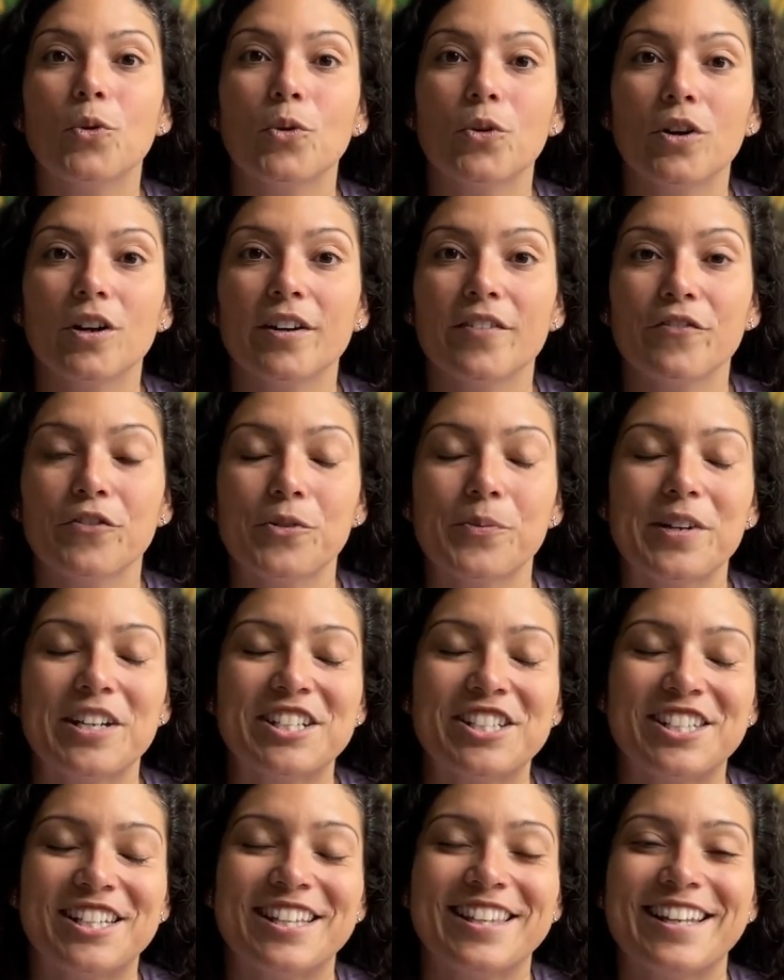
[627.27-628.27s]

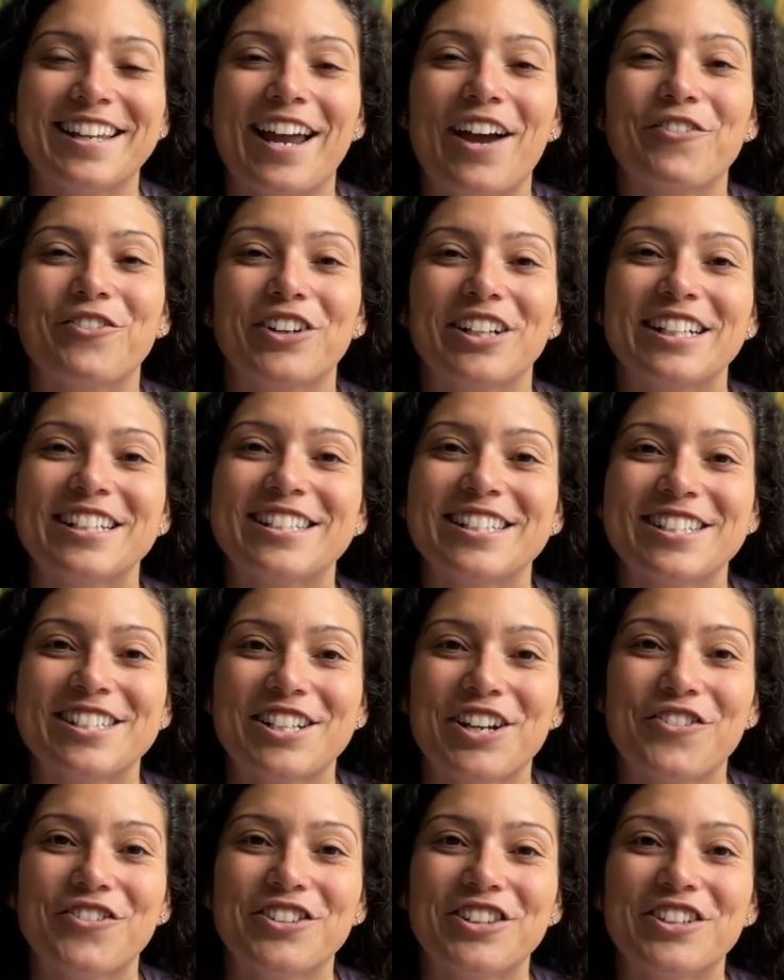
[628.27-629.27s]
information that I wanted to
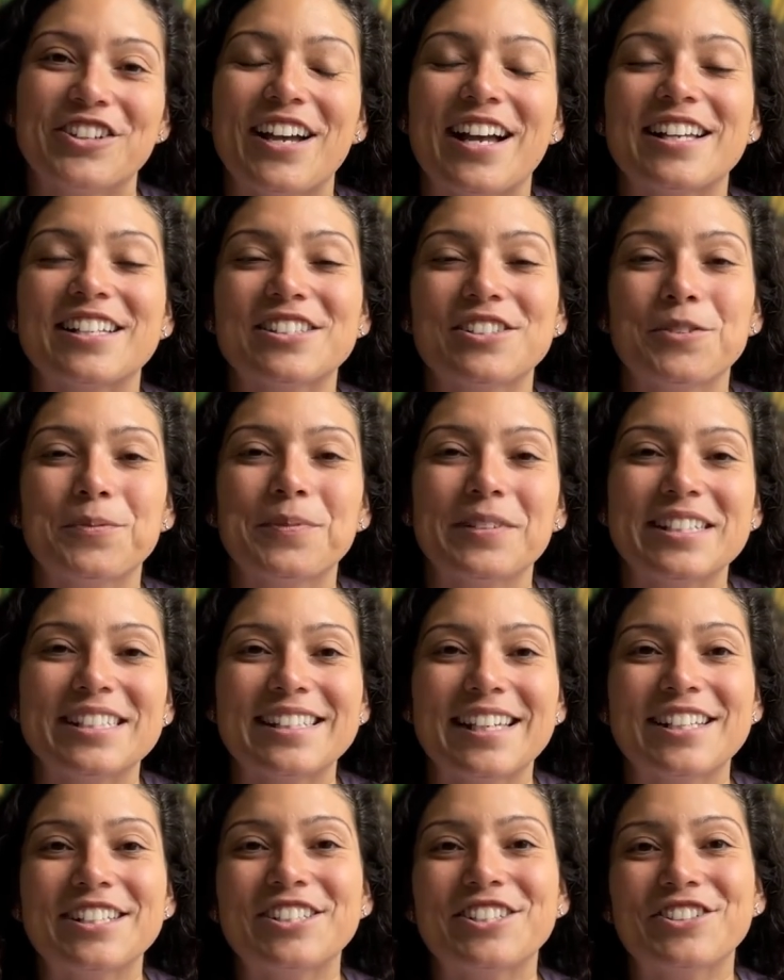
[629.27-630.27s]
share with you guys. So please
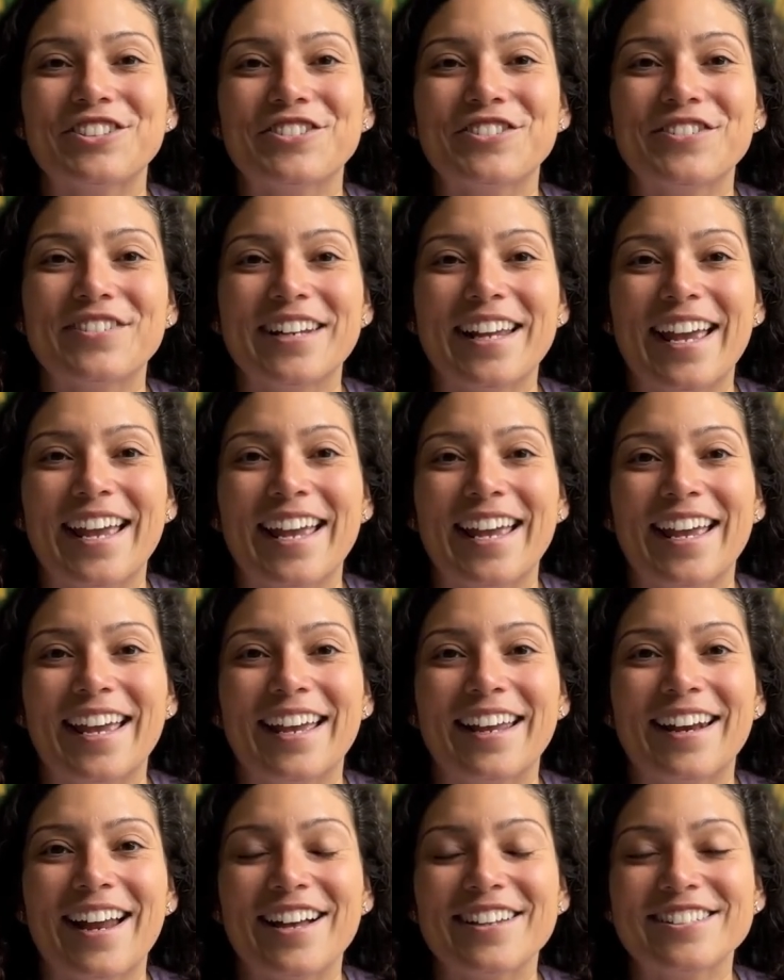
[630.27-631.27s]
stay tuned
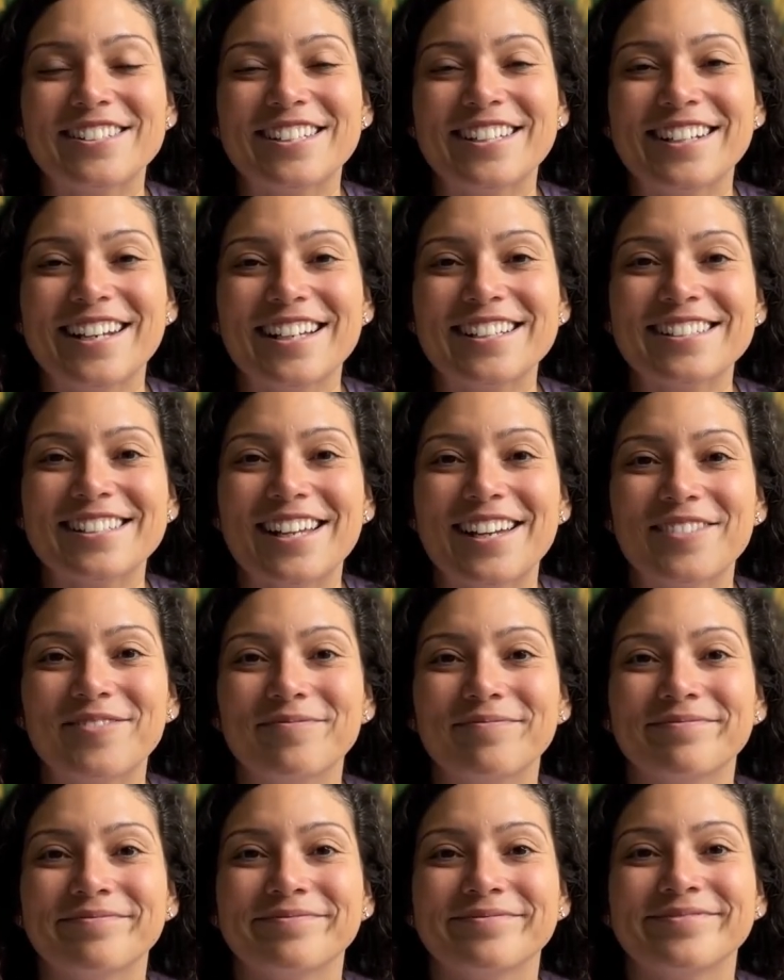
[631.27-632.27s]
and I'll see you next
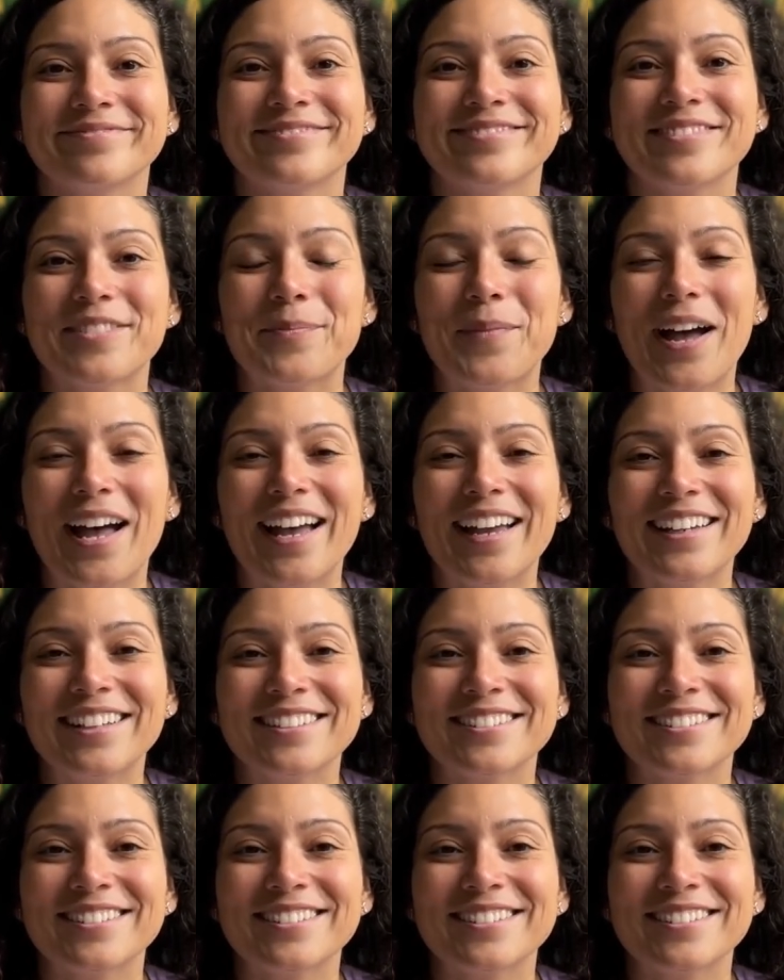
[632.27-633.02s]
time. Bye.